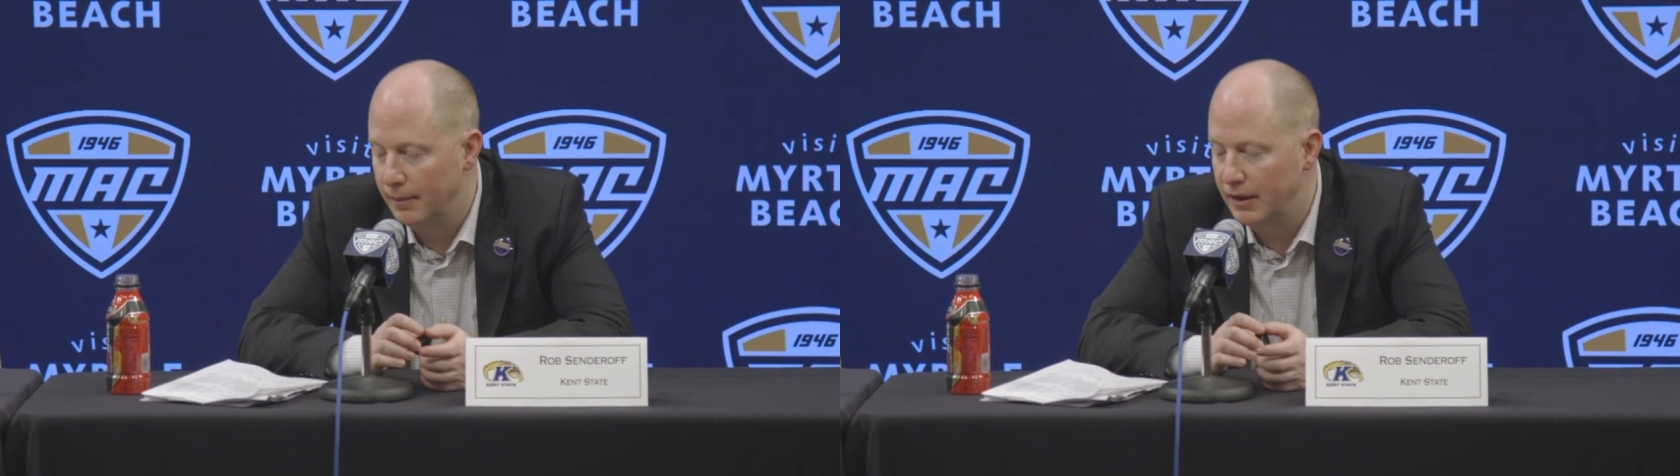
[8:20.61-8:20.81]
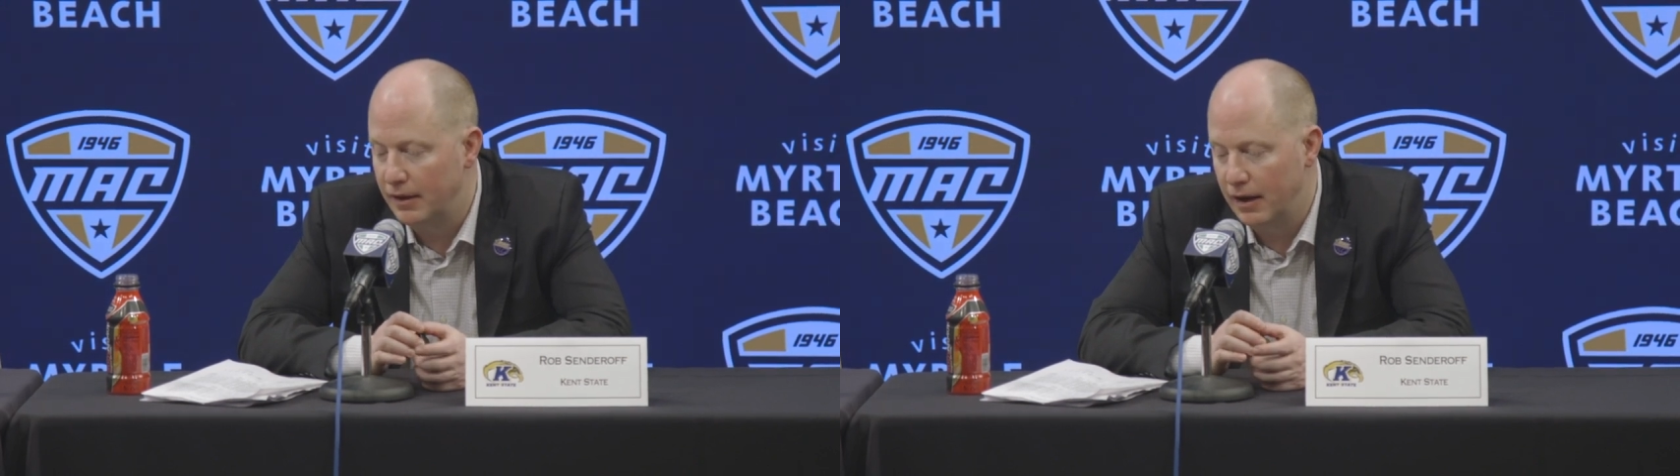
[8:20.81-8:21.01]
I
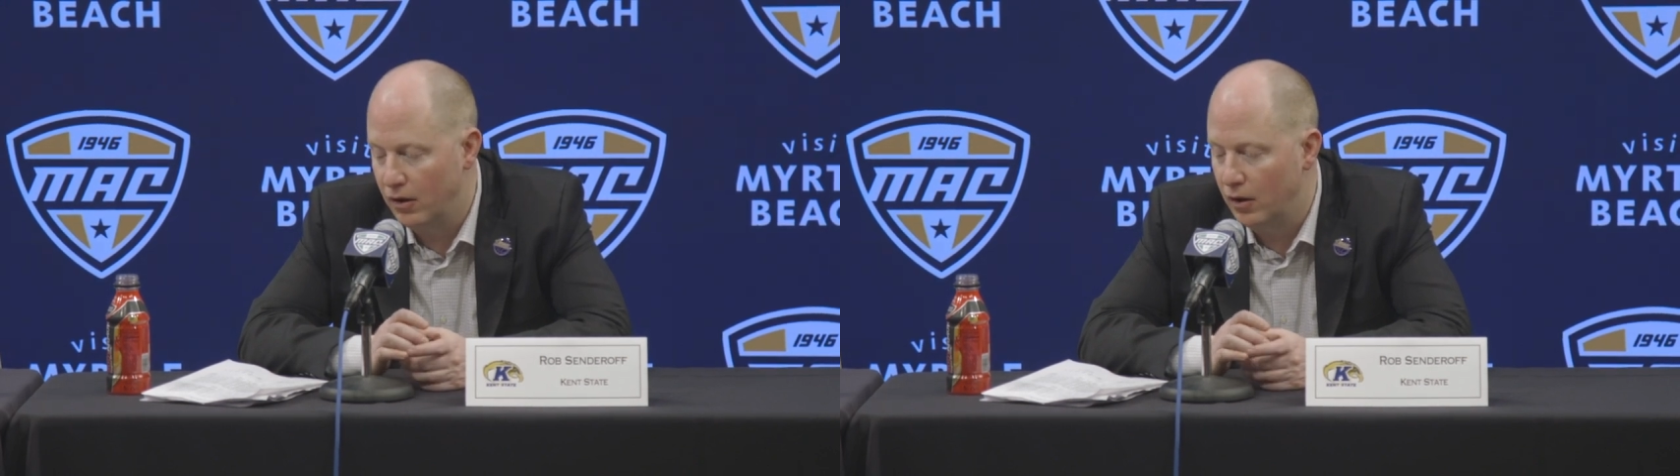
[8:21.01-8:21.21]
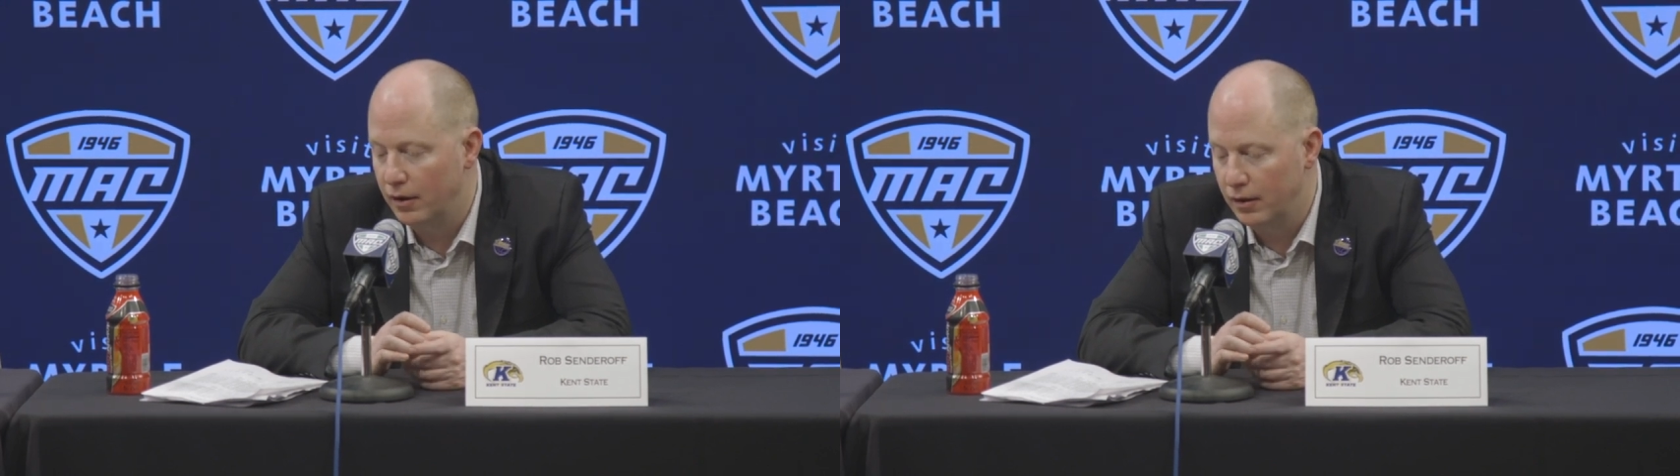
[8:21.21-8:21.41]
mean, they
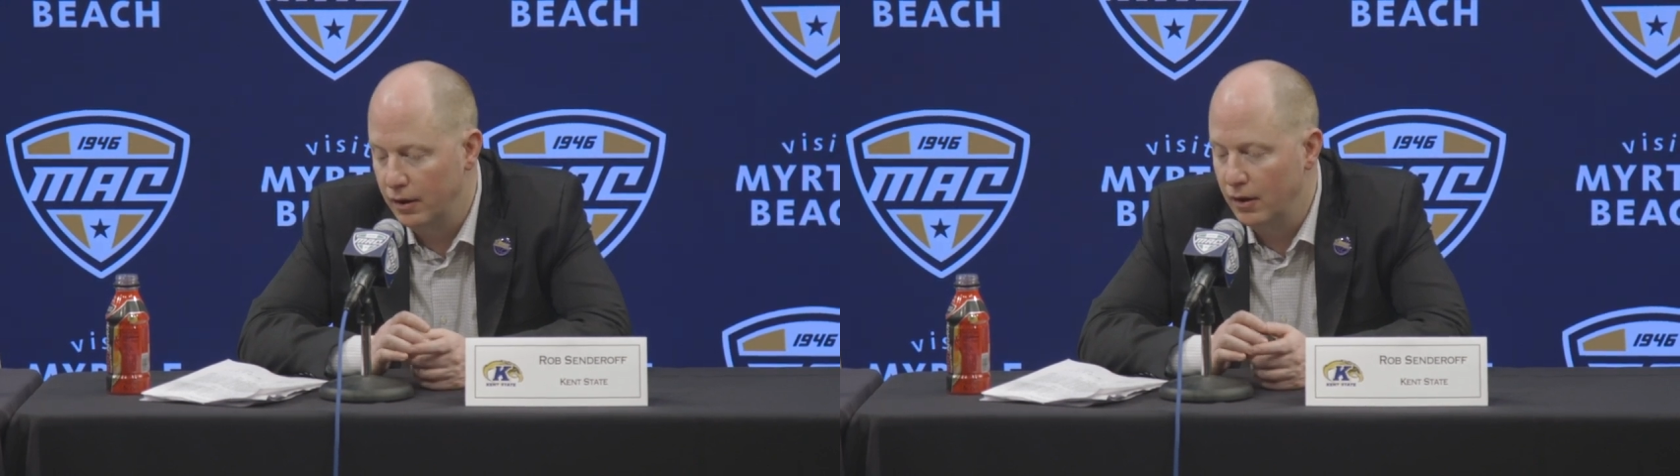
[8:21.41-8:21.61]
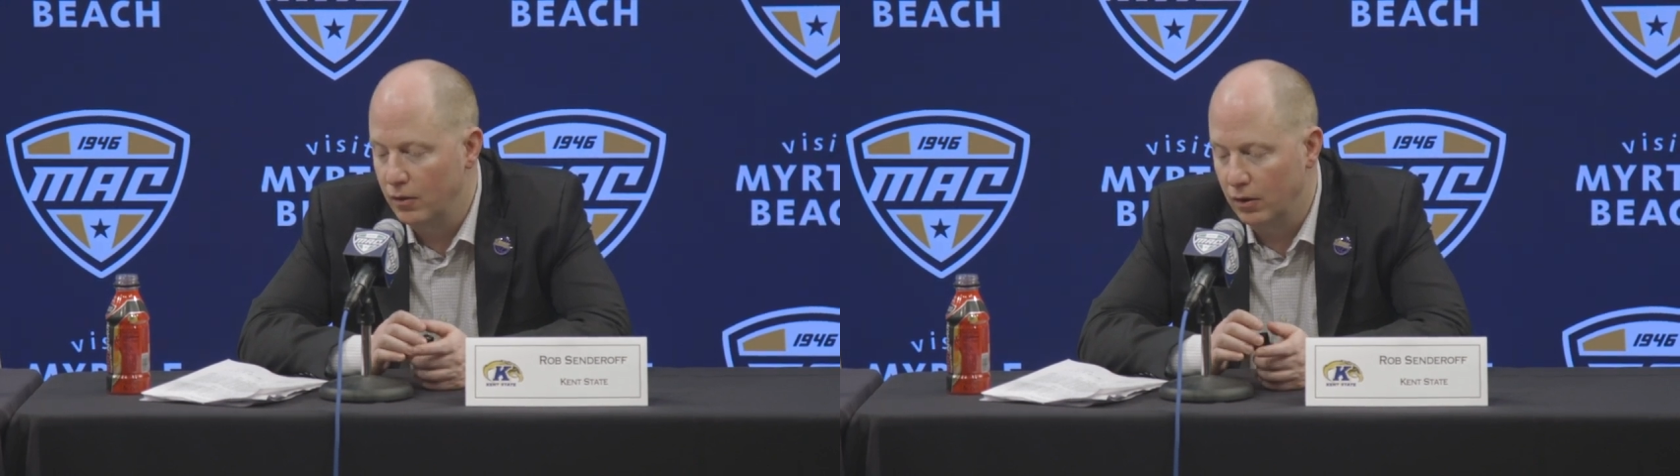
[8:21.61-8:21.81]
are
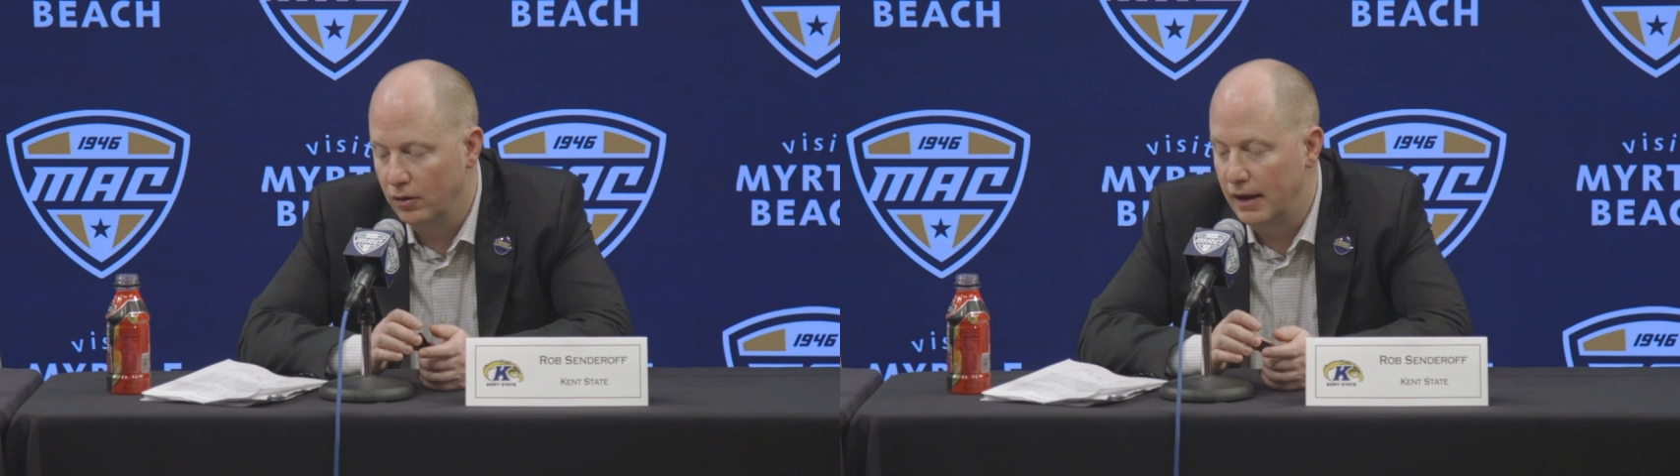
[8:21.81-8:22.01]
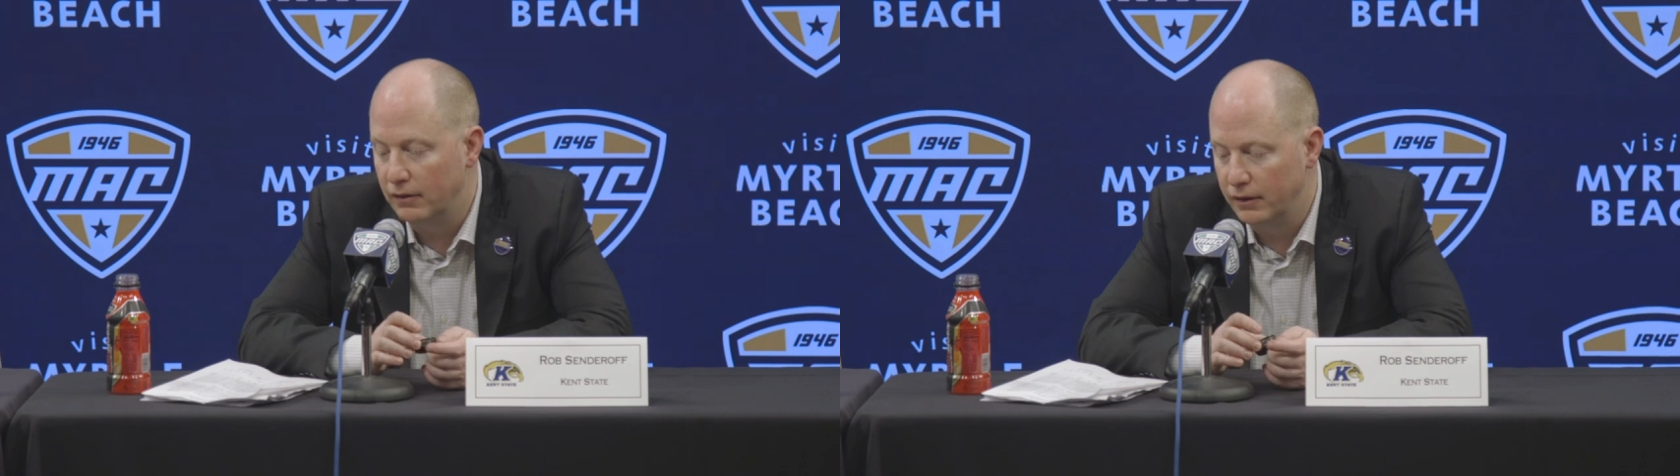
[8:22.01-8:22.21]

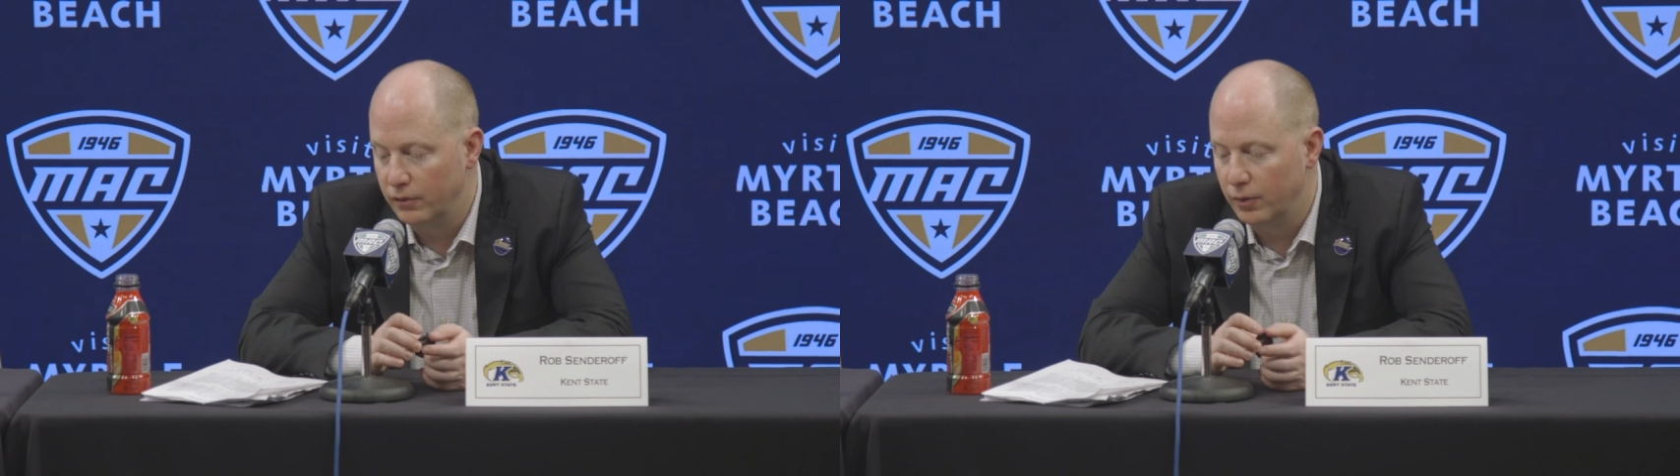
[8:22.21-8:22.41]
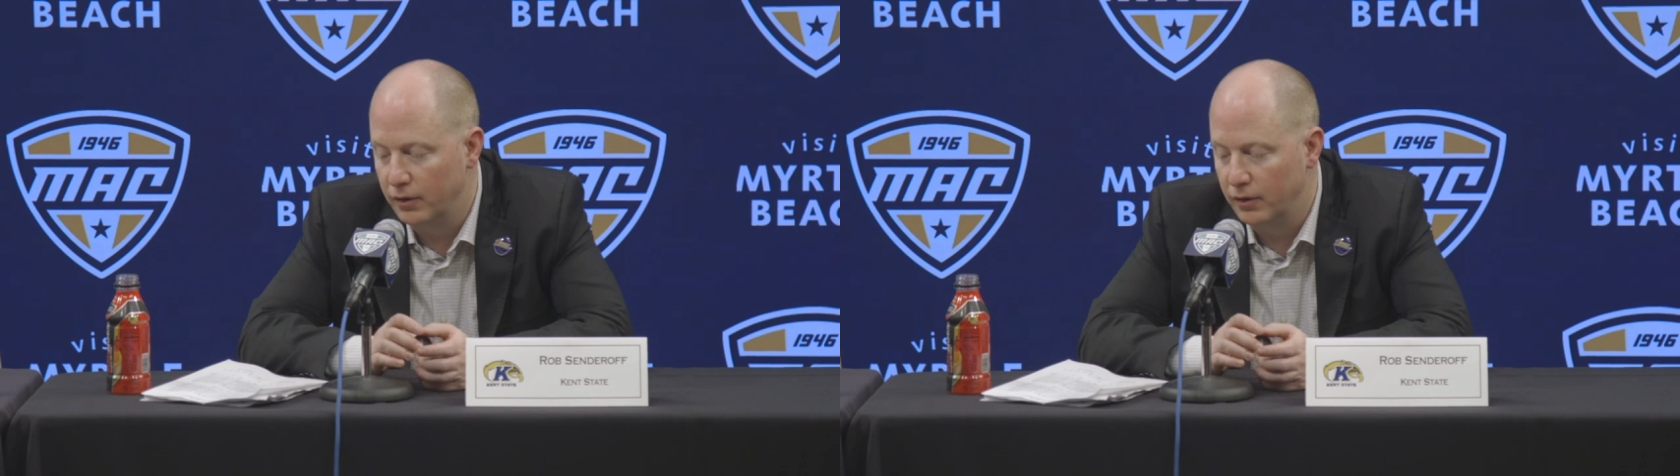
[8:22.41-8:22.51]
relentless